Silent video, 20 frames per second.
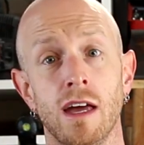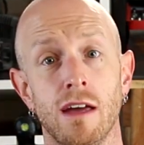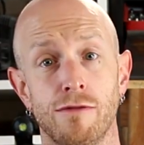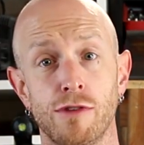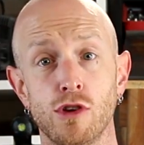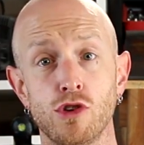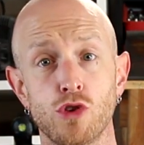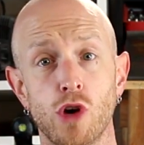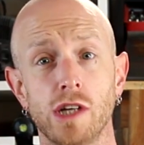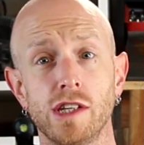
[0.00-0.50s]

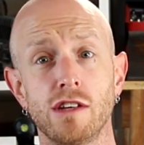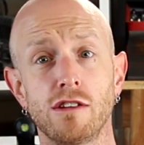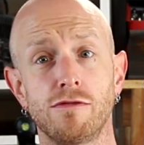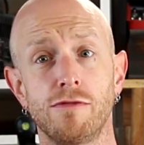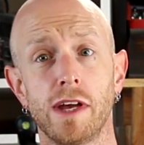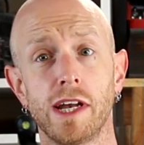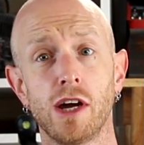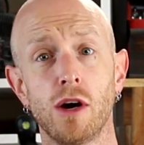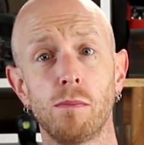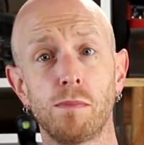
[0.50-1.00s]
If you enjoyed this
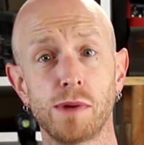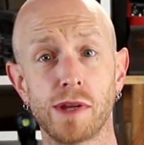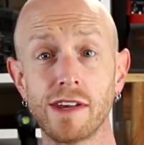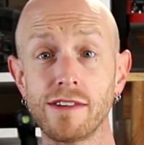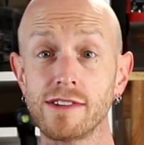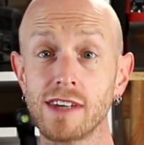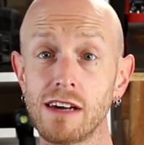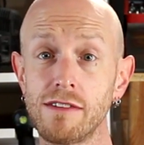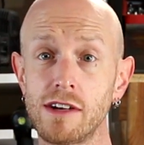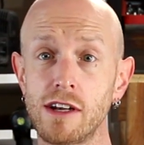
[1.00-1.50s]
video,
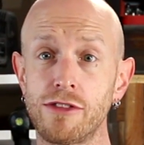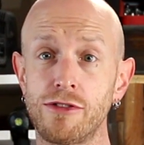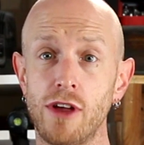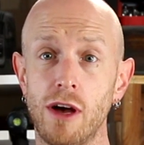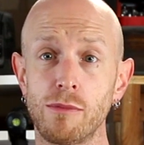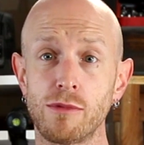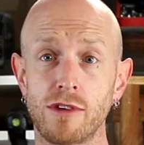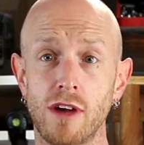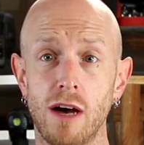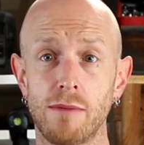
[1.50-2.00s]
please give it a
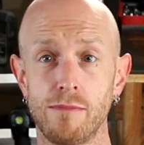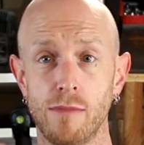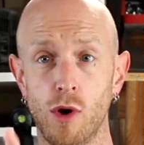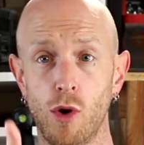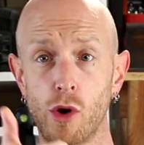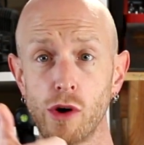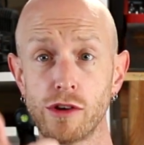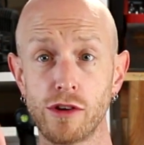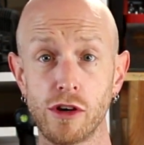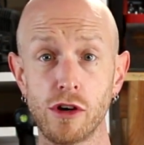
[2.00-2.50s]
thumbs up
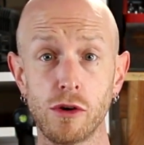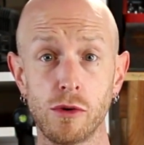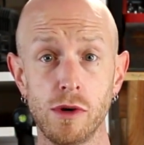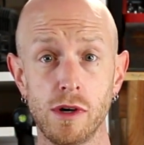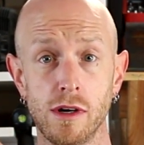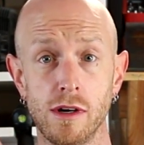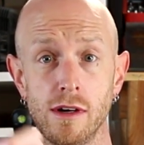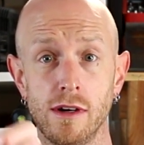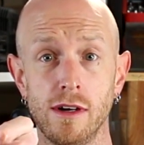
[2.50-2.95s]
or two.